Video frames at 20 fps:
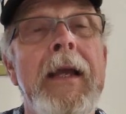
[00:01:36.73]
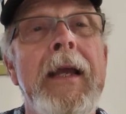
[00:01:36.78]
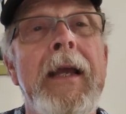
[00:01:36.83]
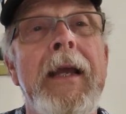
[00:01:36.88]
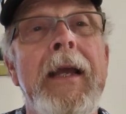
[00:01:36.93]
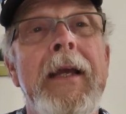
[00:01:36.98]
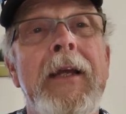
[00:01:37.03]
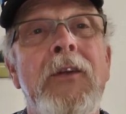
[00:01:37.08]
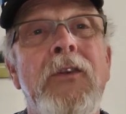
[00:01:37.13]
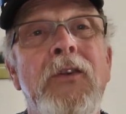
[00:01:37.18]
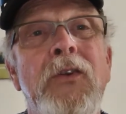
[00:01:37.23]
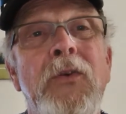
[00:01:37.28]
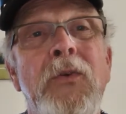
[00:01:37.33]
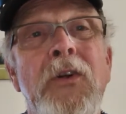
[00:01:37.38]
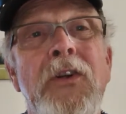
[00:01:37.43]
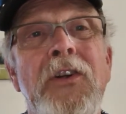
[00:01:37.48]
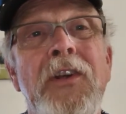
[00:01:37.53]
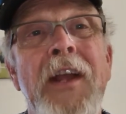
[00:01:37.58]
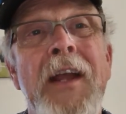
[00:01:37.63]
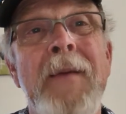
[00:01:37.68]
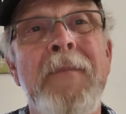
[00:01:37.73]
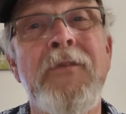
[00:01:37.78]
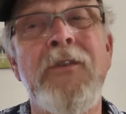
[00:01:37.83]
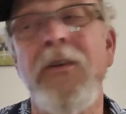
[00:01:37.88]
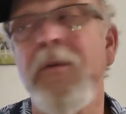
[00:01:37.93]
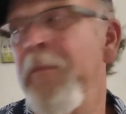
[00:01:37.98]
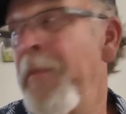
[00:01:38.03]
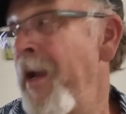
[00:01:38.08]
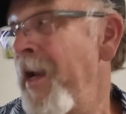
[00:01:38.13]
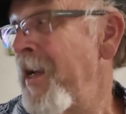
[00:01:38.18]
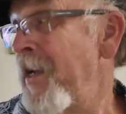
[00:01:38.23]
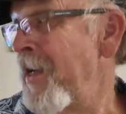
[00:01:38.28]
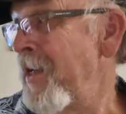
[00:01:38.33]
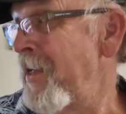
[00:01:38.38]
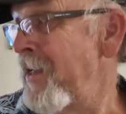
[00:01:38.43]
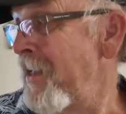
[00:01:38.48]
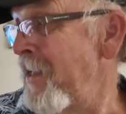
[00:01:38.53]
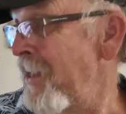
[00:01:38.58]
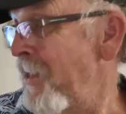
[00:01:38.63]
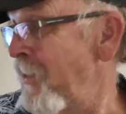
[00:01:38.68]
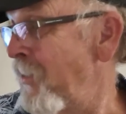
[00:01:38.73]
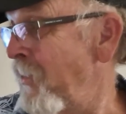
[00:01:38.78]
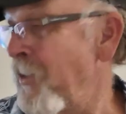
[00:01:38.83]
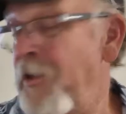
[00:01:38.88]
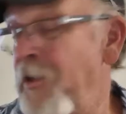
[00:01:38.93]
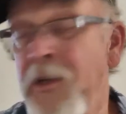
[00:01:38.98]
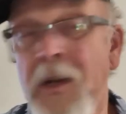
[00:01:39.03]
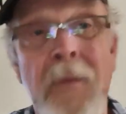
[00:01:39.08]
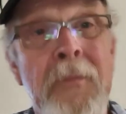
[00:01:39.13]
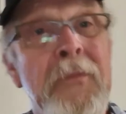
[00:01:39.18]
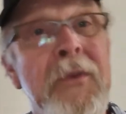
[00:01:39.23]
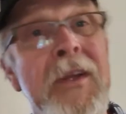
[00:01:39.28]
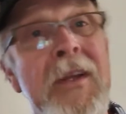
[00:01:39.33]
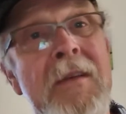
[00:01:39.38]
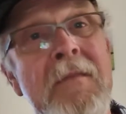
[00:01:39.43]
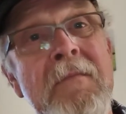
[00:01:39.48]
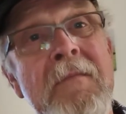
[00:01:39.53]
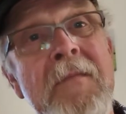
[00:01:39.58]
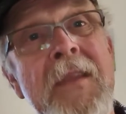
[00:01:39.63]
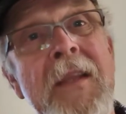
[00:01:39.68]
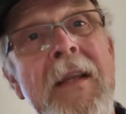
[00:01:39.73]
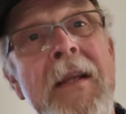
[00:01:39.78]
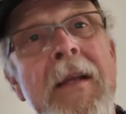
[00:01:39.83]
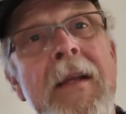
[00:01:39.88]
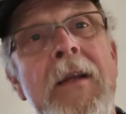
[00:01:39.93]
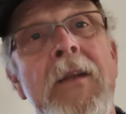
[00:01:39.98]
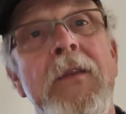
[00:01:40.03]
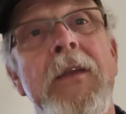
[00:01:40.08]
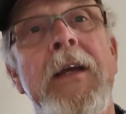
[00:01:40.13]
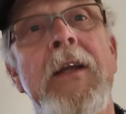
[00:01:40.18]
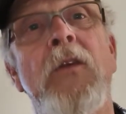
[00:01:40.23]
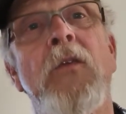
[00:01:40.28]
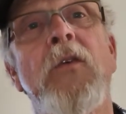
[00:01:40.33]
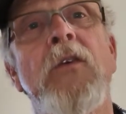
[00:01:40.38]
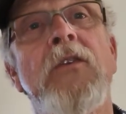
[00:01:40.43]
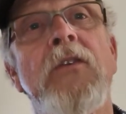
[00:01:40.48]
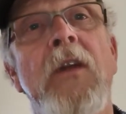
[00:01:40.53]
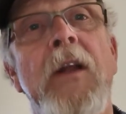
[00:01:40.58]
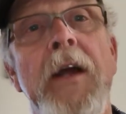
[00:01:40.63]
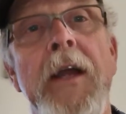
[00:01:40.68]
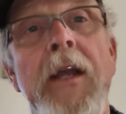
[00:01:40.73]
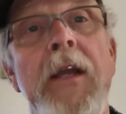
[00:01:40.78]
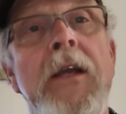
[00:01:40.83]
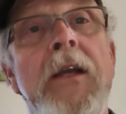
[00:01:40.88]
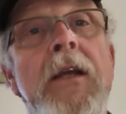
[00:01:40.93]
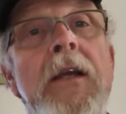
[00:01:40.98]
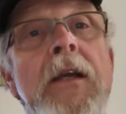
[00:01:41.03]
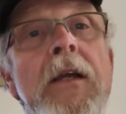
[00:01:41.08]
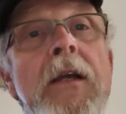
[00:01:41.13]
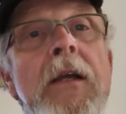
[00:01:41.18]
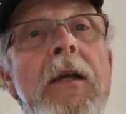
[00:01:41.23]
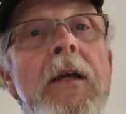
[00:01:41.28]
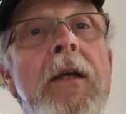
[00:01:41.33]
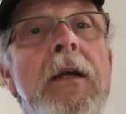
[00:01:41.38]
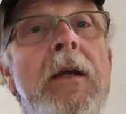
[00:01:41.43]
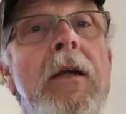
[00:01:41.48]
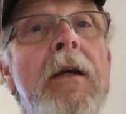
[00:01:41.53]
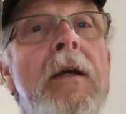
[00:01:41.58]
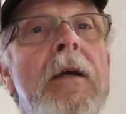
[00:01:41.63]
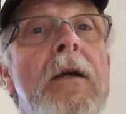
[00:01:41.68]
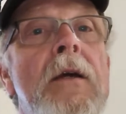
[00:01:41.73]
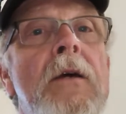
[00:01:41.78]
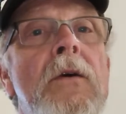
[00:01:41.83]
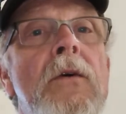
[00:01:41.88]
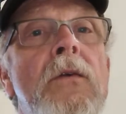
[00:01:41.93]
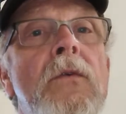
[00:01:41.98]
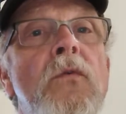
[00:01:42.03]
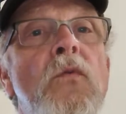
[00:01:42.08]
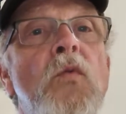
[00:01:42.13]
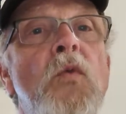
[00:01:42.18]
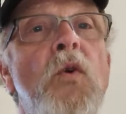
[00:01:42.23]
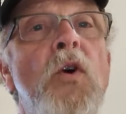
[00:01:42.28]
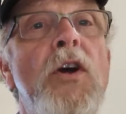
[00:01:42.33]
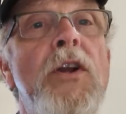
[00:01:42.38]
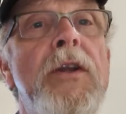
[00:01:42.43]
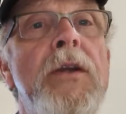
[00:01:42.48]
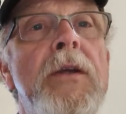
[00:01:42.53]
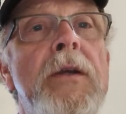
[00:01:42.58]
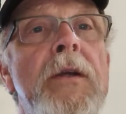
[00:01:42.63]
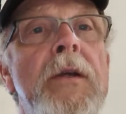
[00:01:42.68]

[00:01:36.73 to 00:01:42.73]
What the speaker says: and to attempt to make it into something that looks like wood.